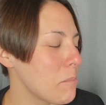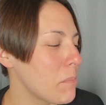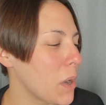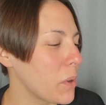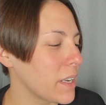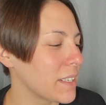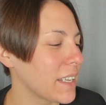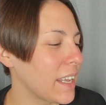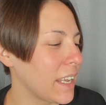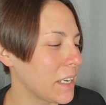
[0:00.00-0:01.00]
Poet
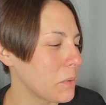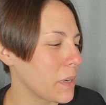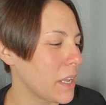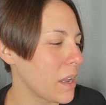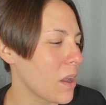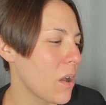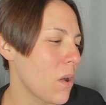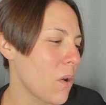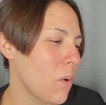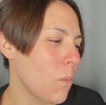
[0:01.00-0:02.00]
Henry
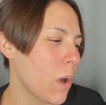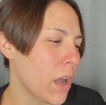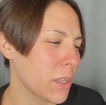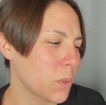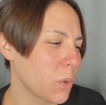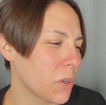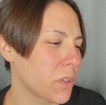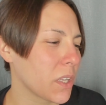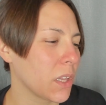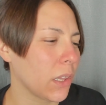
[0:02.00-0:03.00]

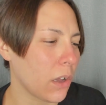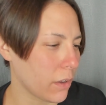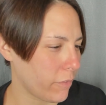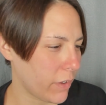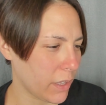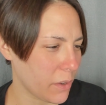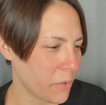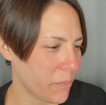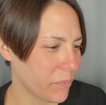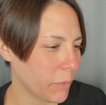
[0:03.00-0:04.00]
Wadsworth Longfellow
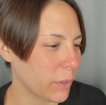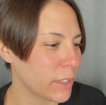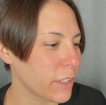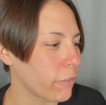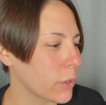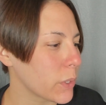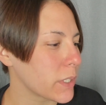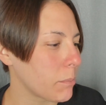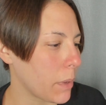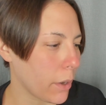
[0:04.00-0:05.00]
was the
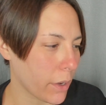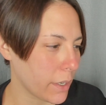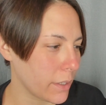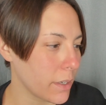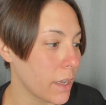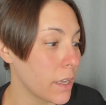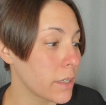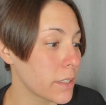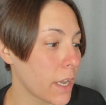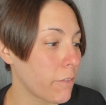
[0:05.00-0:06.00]
first American
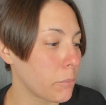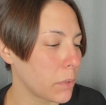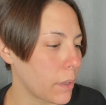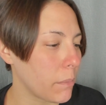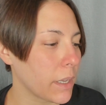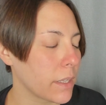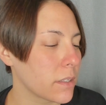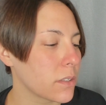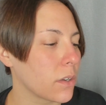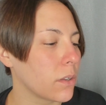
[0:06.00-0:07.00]
to have plumbing
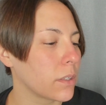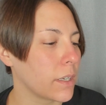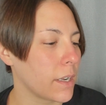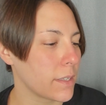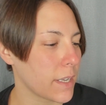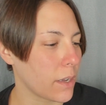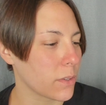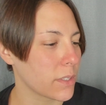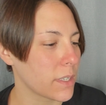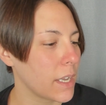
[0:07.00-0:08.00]
installed in his
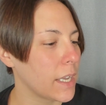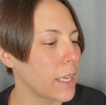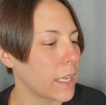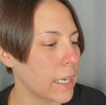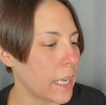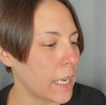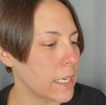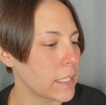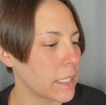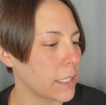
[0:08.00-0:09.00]
house in
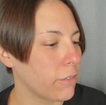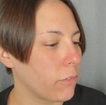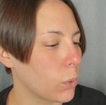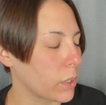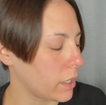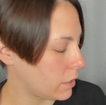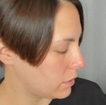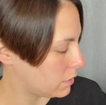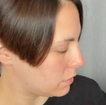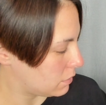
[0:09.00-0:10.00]
1840.
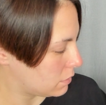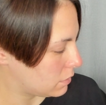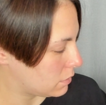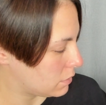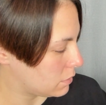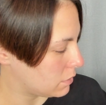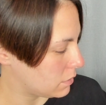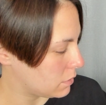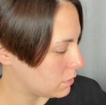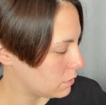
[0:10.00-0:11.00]

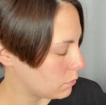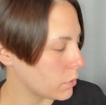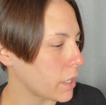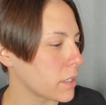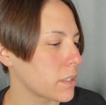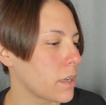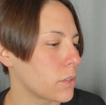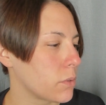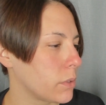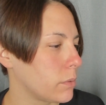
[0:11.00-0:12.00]
Well, that's not
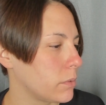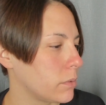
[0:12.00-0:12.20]
true.